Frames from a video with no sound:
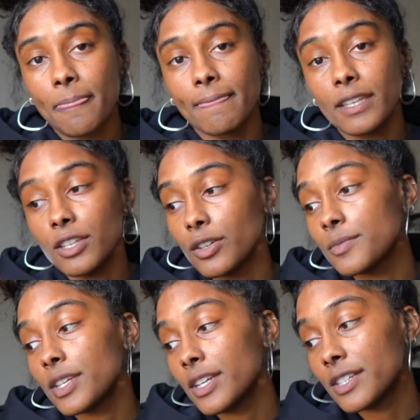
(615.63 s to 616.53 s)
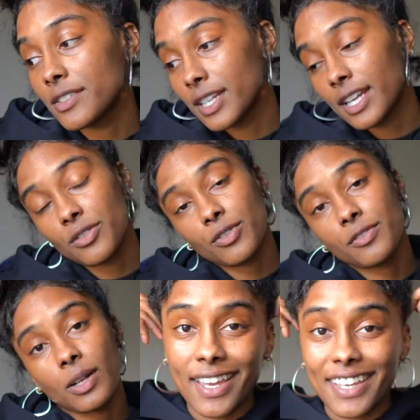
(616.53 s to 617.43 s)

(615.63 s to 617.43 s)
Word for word: then you know what I'm saying? You guys are gonna get a thrift vlog.